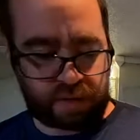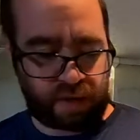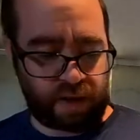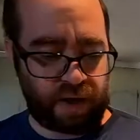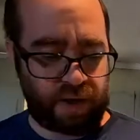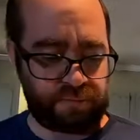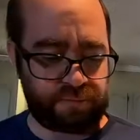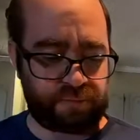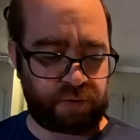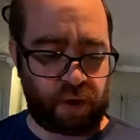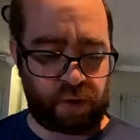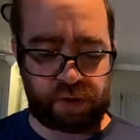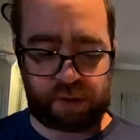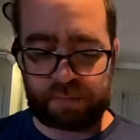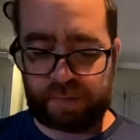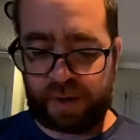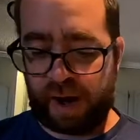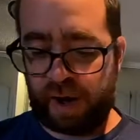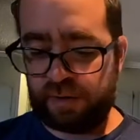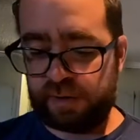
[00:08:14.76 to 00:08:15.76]
of
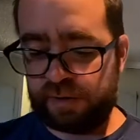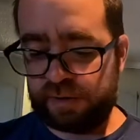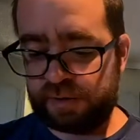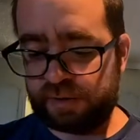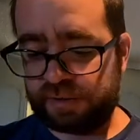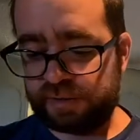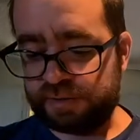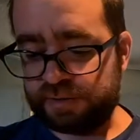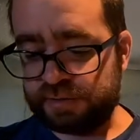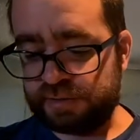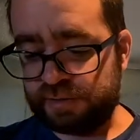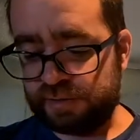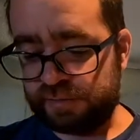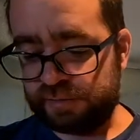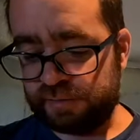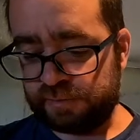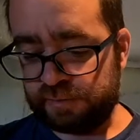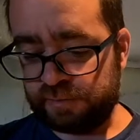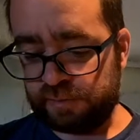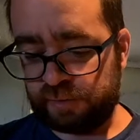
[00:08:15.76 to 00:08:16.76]
garlic powder, because
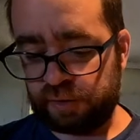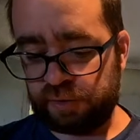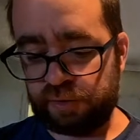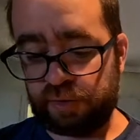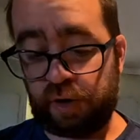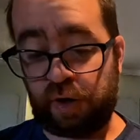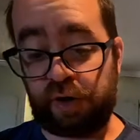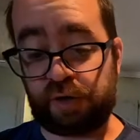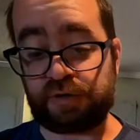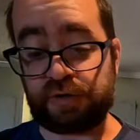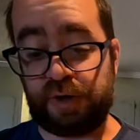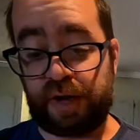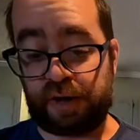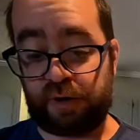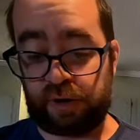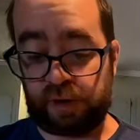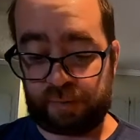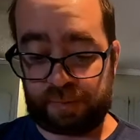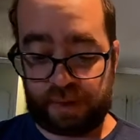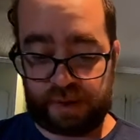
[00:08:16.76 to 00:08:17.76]
you're going to do garlic salt and
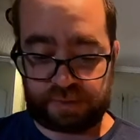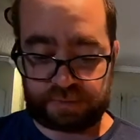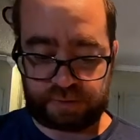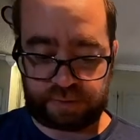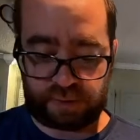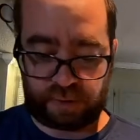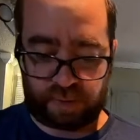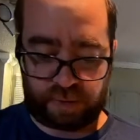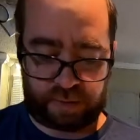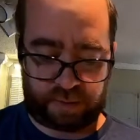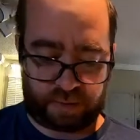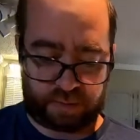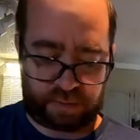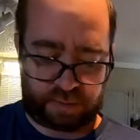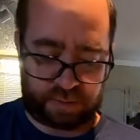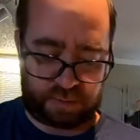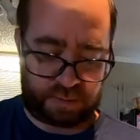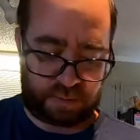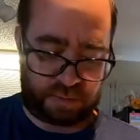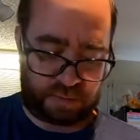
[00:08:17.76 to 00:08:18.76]
garlic powder, so you don't want to
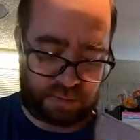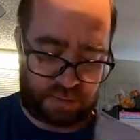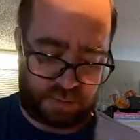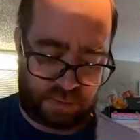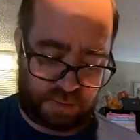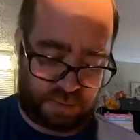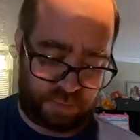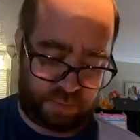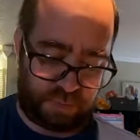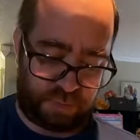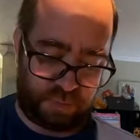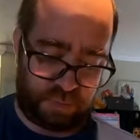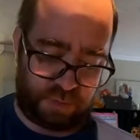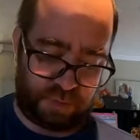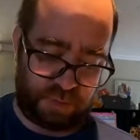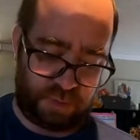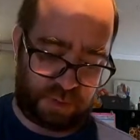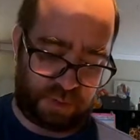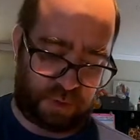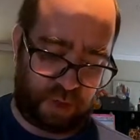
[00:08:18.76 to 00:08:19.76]
do
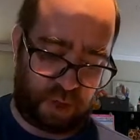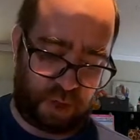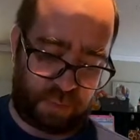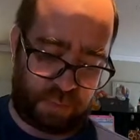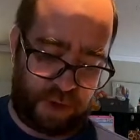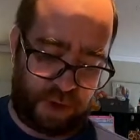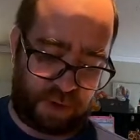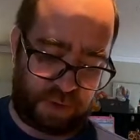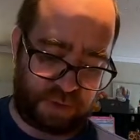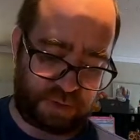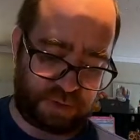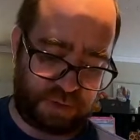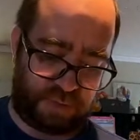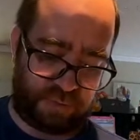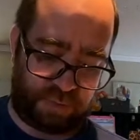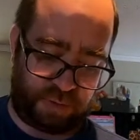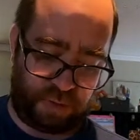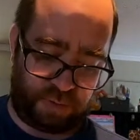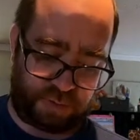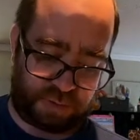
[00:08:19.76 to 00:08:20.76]
too much garlic powder because you're going
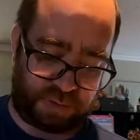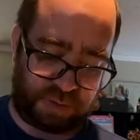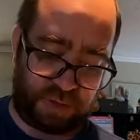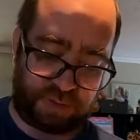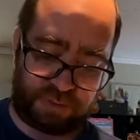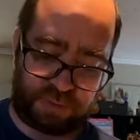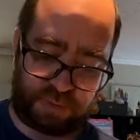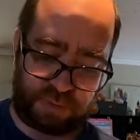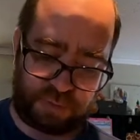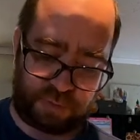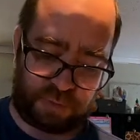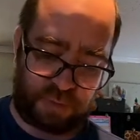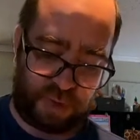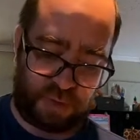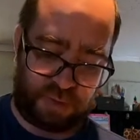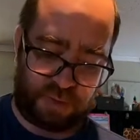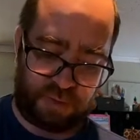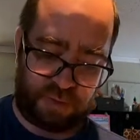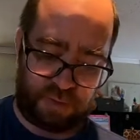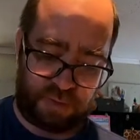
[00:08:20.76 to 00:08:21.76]
to have the garlic salt in there as
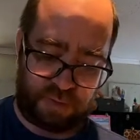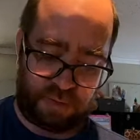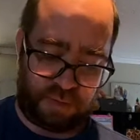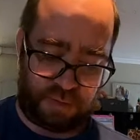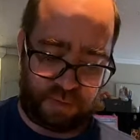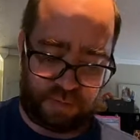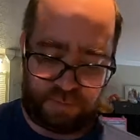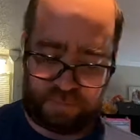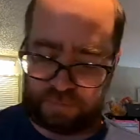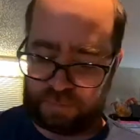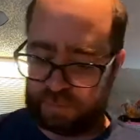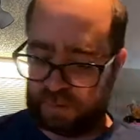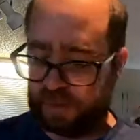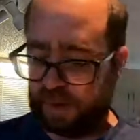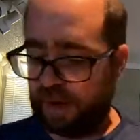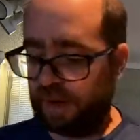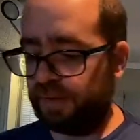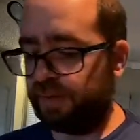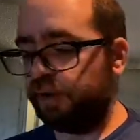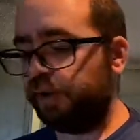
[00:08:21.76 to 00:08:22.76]
well.
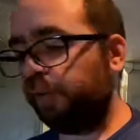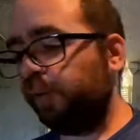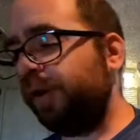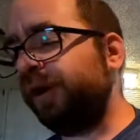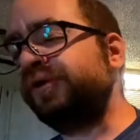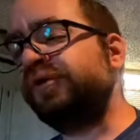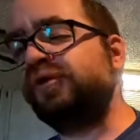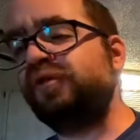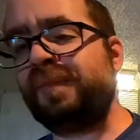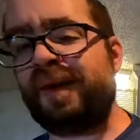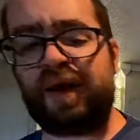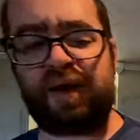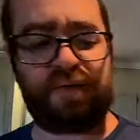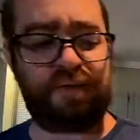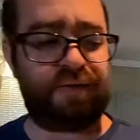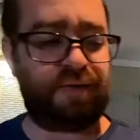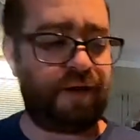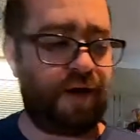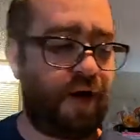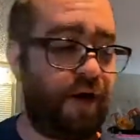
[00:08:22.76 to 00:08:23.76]
And then you want to do
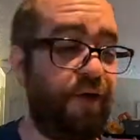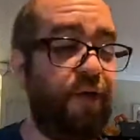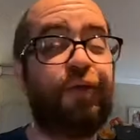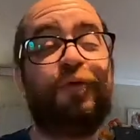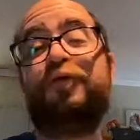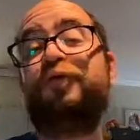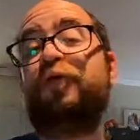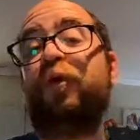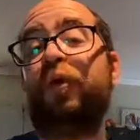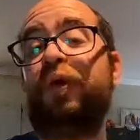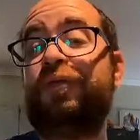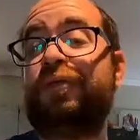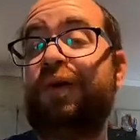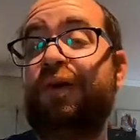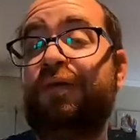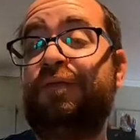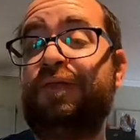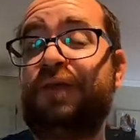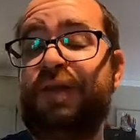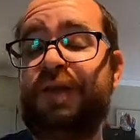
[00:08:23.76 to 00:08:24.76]
about another 1/4
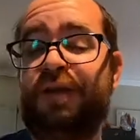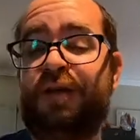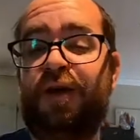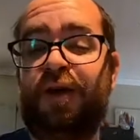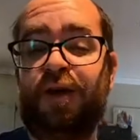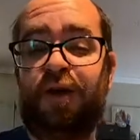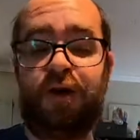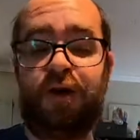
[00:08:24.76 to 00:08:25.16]
of the